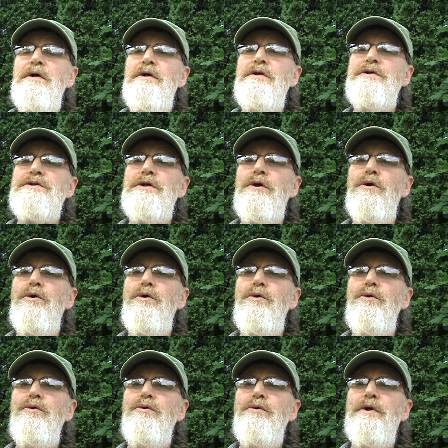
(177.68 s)

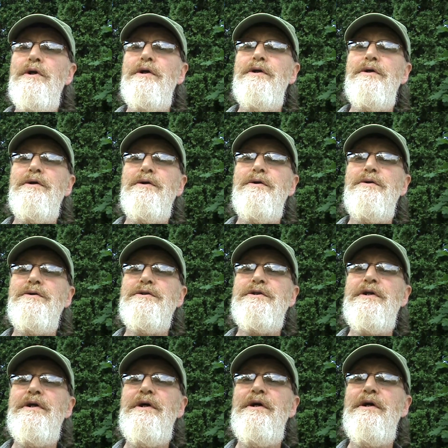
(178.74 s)
So
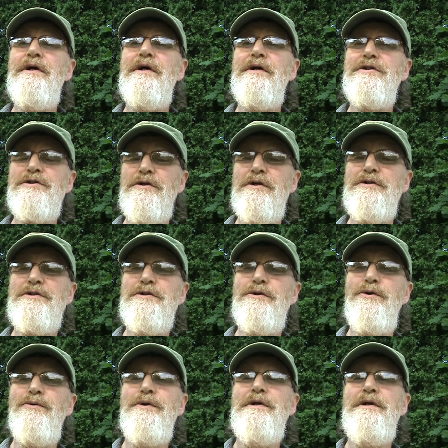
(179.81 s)
here's a short
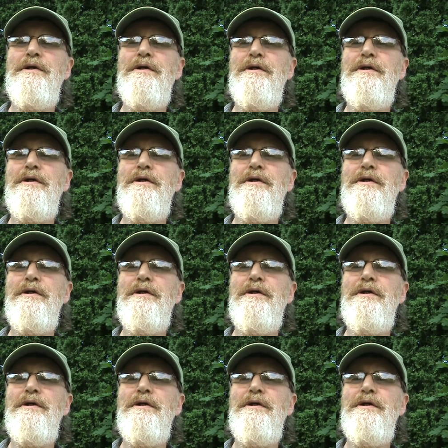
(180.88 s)
story,